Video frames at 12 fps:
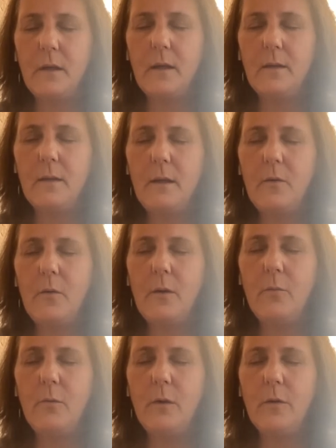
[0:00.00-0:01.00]
And now I
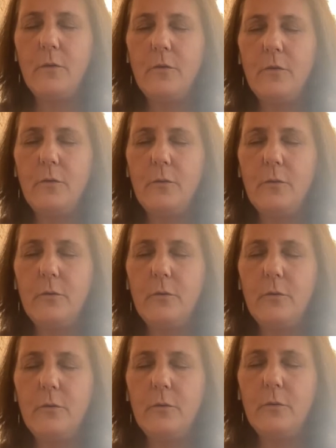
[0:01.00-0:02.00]
want you
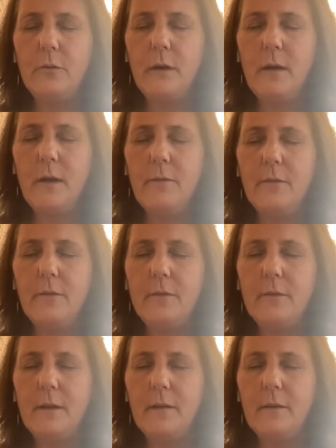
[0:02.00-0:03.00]
to have a
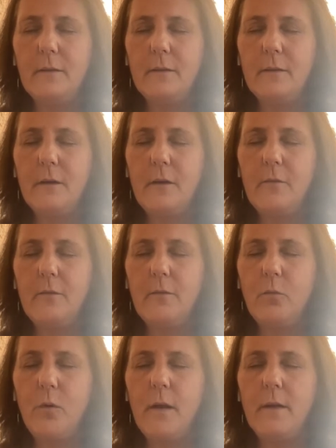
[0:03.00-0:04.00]
sense of
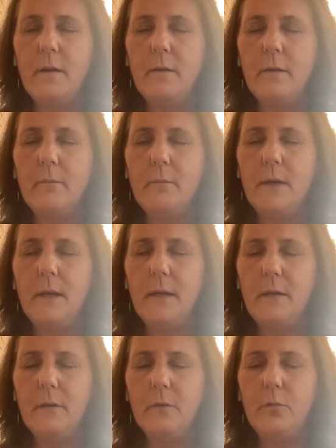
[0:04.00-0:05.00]
what it
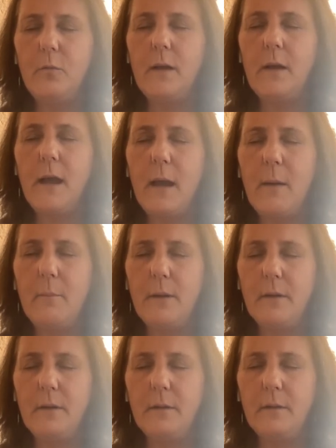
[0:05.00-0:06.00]
means, what
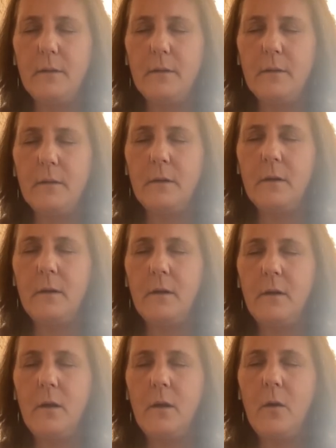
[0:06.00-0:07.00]
happens
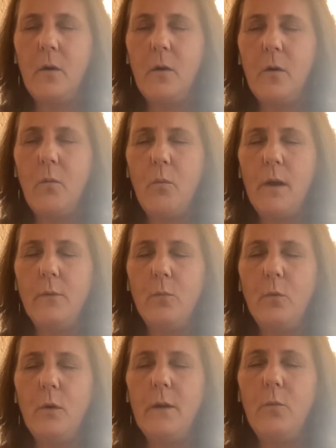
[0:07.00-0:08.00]
when
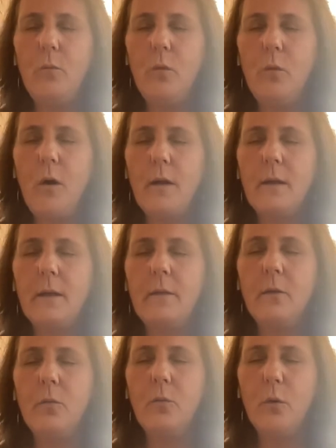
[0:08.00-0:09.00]
we walk
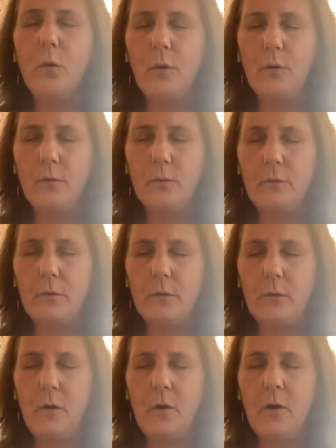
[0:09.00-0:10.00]
in the world,
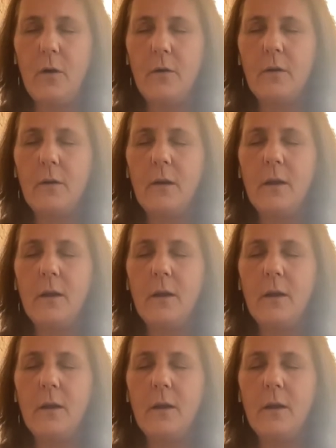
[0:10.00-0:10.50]
our